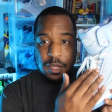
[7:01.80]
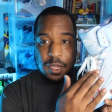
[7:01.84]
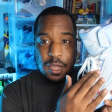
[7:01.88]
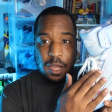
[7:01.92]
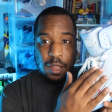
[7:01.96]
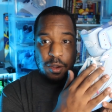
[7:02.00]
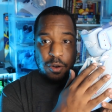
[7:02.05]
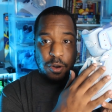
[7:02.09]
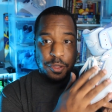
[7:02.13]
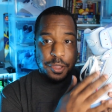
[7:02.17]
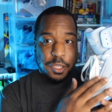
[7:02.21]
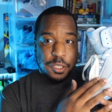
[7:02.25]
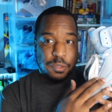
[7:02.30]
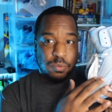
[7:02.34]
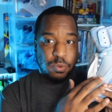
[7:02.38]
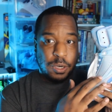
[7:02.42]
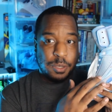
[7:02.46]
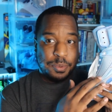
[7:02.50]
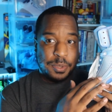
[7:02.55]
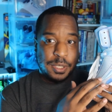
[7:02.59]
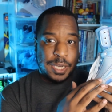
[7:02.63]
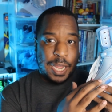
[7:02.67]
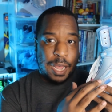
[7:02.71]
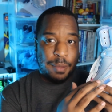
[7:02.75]
color on this
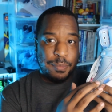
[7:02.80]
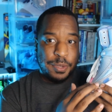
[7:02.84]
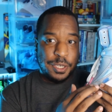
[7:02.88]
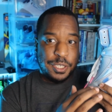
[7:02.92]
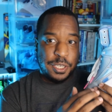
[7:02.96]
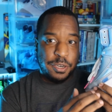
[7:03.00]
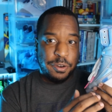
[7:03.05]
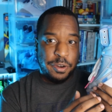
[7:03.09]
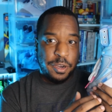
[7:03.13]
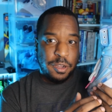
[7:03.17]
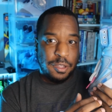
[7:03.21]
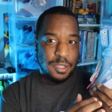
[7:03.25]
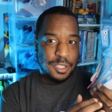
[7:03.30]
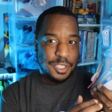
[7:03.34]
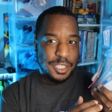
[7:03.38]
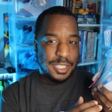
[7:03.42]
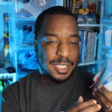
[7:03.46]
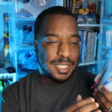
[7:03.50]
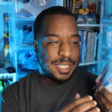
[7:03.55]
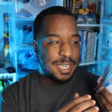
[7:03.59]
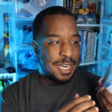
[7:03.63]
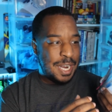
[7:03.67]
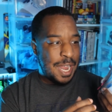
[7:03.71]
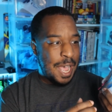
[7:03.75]
ripstop material is
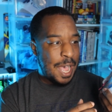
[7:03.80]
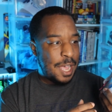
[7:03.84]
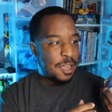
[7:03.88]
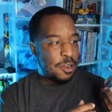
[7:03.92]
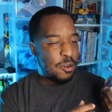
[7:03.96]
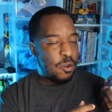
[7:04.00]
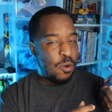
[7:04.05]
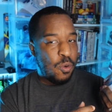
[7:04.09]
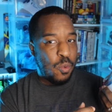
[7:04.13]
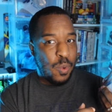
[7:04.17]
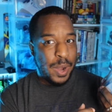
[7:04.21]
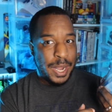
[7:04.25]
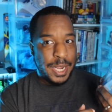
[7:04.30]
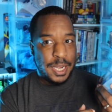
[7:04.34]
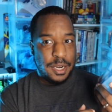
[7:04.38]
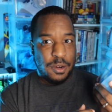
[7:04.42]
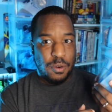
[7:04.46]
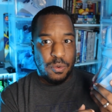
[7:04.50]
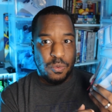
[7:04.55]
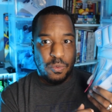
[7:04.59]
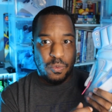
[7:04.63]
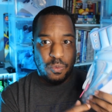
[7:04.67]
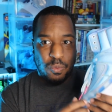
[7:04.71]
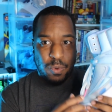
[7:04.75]
just not quite
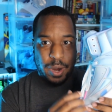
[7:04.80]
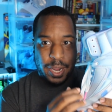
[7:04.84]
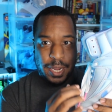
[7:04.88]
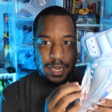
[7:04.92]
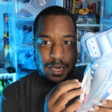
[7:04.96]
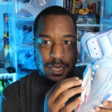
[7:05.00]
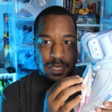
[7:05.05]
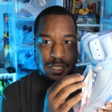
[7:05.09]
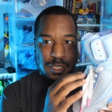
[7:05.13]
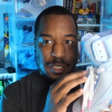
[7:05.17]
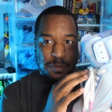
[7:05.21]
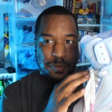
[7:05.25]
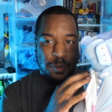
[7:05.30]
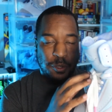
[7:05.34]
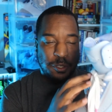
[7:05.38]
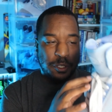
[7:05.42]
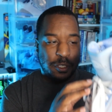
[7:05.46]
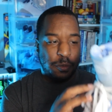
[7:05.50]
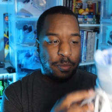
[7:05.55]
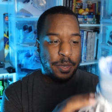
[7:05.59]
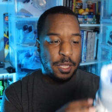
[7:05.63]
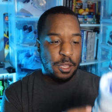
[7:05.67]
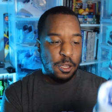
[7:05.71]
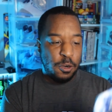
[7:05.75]
right. It's supposed
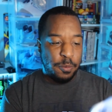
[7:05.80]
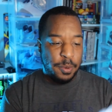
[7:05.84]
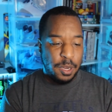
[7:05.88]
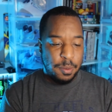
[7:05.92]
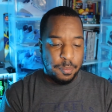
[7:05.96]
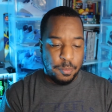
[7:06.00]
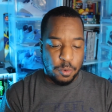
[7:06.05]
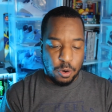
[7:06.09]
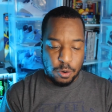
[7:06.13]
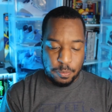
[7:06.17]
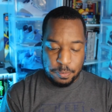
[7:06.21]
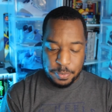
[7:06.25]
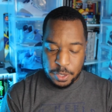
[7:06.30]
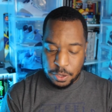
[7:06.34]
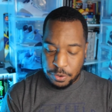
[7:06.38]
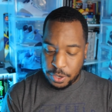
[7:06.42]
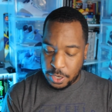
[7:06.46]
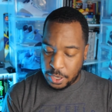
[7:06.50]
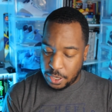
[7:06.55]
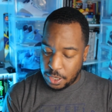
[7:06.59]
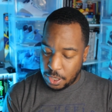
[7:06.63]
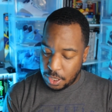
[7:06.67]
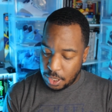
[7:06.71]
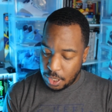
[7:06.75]
to be a little bit more
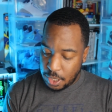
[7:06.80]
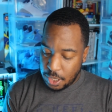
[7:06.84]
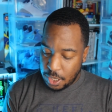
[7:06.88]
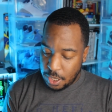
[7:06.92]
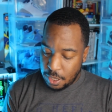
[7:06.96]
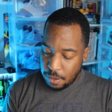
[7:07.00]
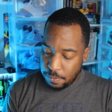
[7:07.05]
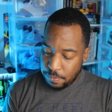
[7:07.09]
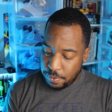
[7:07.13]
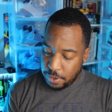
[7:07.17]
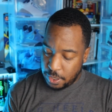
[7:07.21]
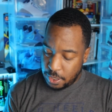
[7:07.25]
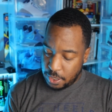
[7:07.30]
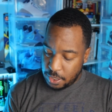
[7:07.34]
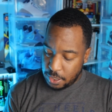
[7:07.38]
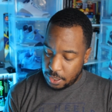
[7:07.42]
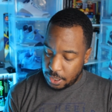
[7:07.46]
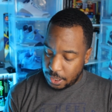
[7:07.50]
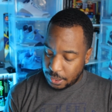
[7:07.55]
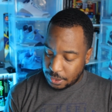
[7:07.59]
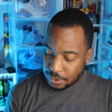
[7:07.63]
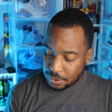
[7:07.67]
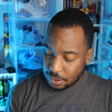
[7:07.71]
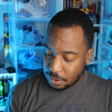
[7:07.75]
muted, but
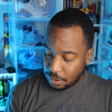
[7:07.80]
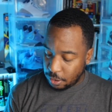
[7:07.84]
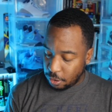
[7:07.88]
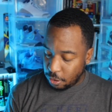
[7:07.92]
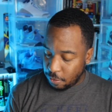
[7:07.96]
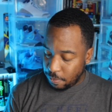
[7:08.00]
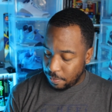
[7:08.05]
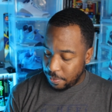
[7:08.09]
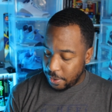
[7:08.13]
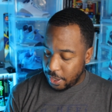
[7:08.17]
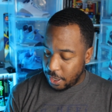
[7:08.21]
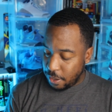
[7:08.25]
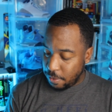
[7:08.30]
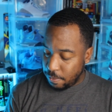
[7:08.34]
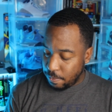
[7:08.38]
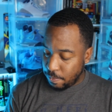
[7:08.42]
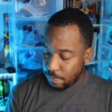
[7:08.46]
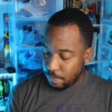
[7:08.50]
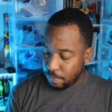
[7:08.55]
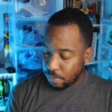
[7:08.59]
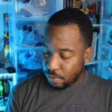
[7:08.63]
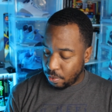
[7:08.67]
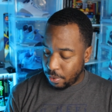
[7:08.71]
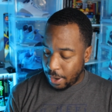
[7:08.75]
it's a little bit
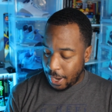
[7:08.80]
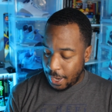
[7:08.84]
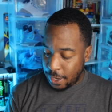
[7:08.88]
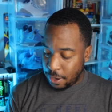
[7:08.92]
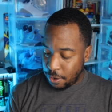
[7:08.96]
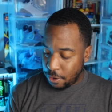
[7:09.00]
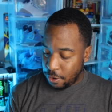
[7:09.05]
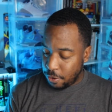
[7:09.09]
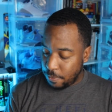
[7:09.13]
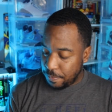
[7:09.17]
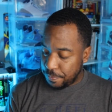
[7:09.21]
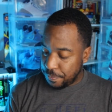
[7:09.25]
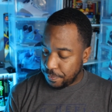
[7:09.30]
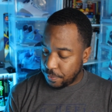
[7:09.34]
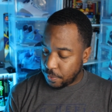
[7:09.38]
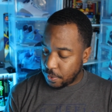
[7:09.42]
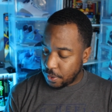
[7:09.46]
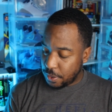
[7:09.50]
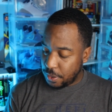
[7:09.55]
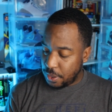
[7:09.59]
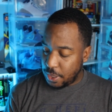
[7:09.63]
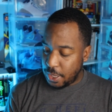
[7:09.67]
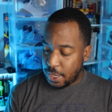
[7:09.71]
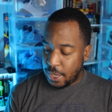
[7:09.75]
brighter
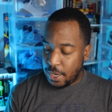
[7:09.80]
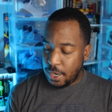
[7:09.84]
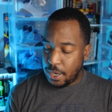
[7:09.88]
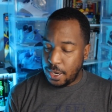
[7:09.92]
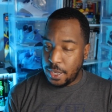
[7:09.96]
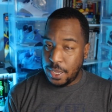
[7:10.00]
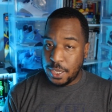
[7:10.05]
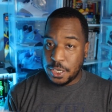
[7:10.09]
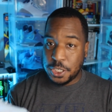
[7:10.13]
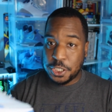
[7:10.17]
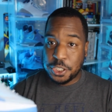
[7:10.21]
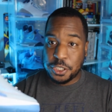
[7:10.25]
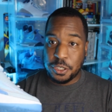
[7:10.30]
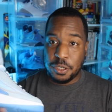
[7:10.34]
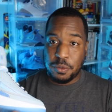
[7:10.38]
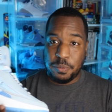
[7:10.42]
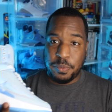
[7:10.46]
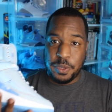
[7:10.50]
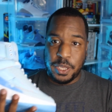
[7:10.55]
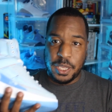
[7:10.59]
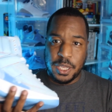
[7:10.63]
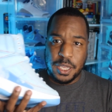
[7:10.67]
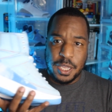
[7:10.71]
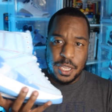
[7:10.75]
than it should
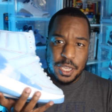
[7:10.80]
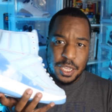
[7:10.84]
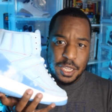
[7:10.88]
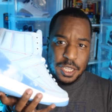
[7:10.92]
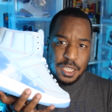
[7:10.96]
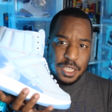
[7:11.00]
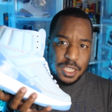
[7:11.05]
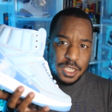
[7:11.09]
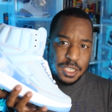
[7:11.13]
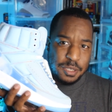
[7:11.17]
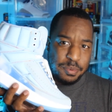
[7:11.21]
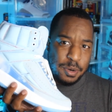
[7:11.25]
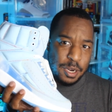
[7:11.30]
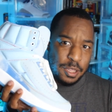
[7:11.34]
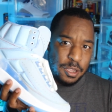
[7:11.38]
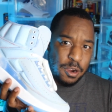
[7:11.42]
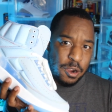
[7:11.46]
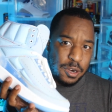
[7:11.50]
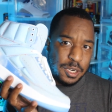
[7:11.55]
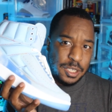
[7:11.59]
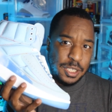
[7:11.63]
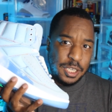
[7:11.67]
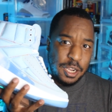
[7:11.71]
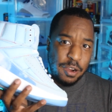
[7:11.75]
be. It's probably
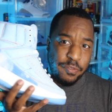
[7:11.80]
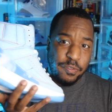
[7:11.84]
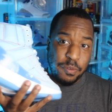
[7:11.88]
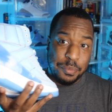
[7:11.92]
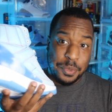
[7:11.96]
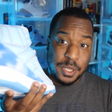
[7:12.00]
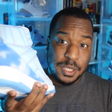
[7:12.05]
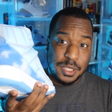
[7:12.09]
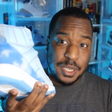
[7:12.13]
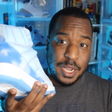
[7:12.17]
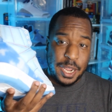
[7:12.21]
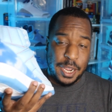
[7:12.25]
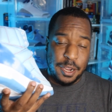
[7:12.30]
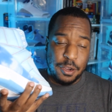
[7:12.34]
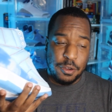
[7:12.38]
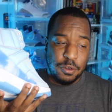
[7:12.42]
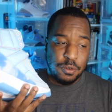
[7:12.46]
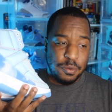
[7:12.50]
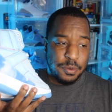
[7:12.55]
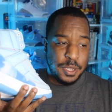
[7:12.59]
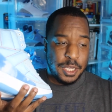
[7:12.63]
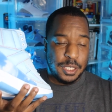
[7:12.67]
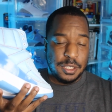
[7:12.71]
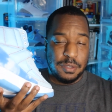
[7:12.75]
hard to tell from this
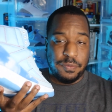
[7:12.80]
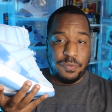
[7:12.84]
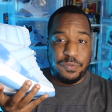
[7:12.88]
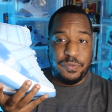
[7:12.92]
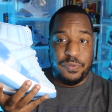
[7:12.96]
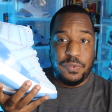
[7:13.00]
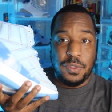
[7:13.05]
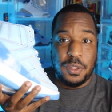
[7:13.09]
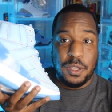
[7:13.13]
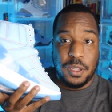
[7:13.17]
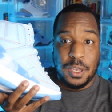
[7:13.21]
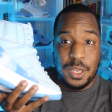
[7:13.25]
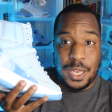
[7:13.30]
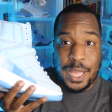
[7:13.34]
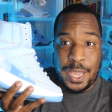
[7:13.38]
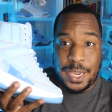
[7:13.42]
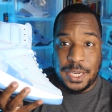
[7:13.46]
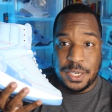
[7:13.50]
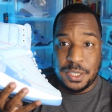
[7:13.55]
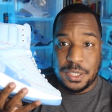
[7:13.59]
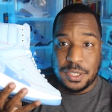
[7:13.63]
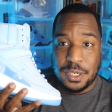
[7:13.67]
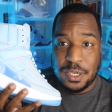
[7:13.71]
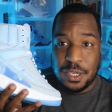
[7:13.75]
angle because of the
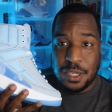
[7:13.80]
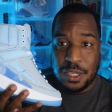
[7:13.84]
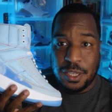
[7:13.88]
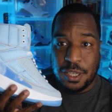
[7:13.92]
light,